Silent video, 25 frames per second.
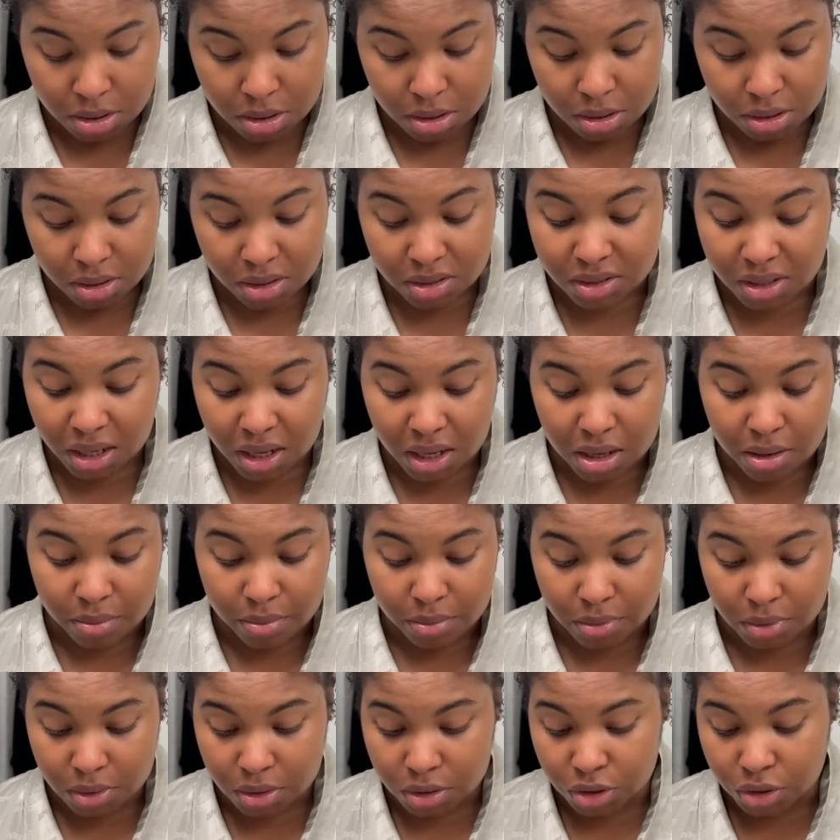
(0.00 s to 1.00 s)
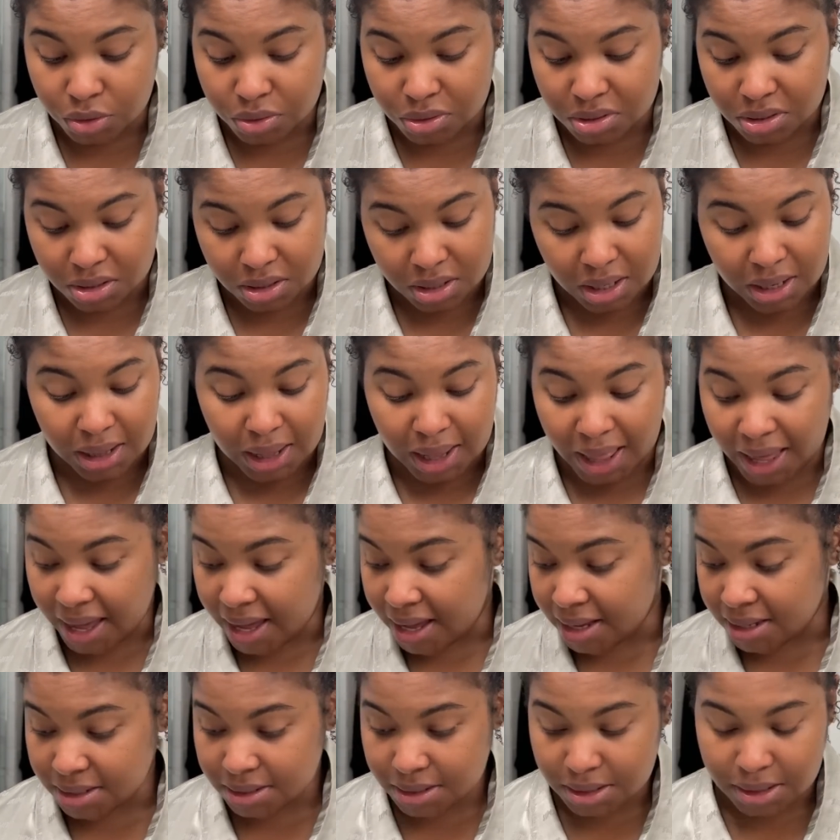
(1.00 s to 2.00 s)
because I am using the
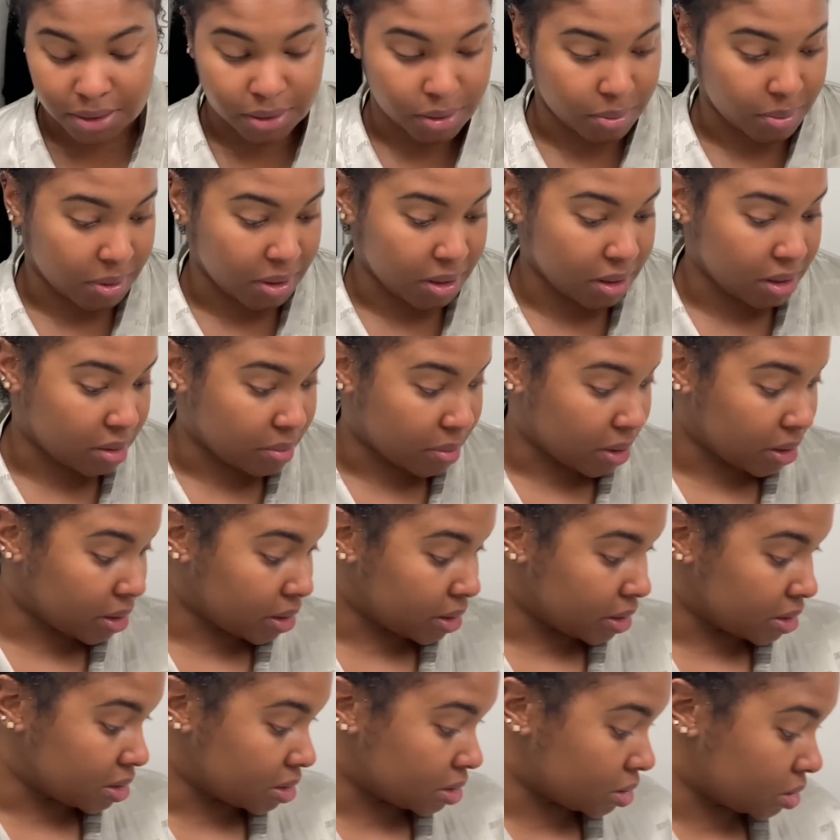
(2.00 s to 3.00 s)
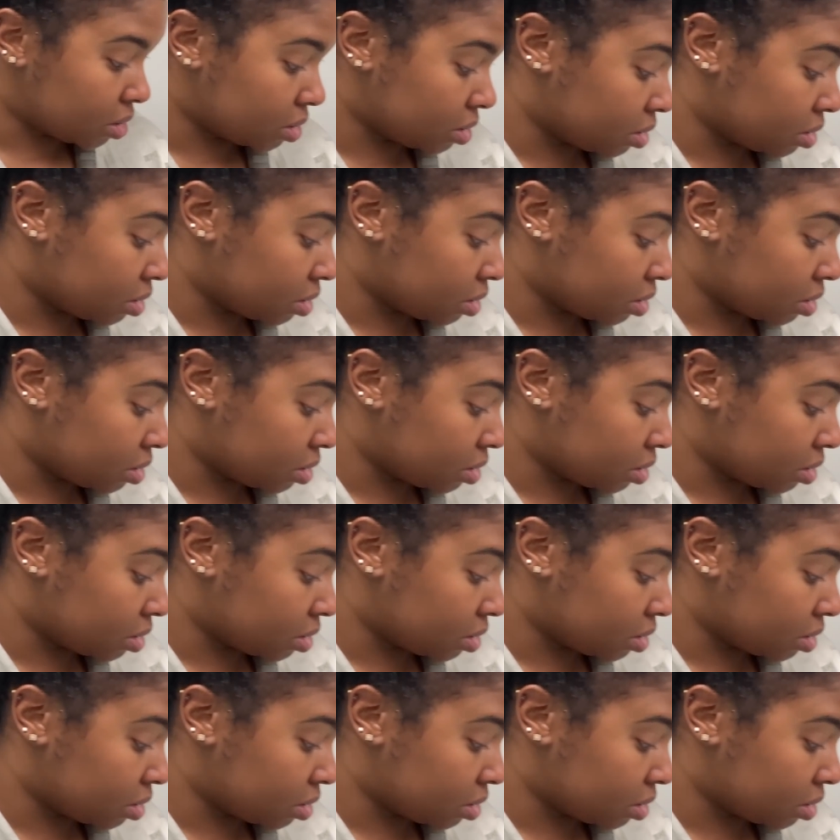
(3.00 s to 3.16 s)
last little bit of my cleanser.